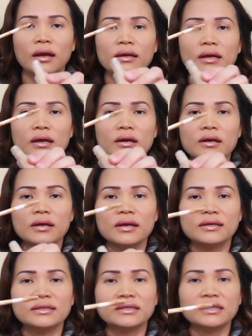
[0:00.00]
And here
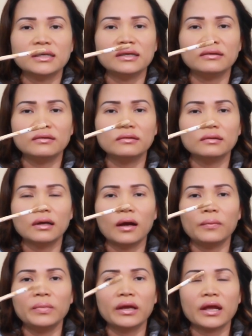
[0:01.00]
is the
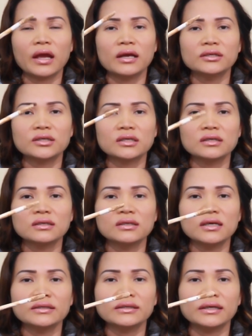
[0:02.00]
application.
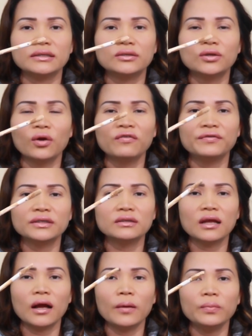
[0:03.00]
Is a doe-foot
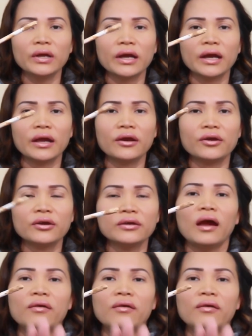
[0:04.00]
applicator.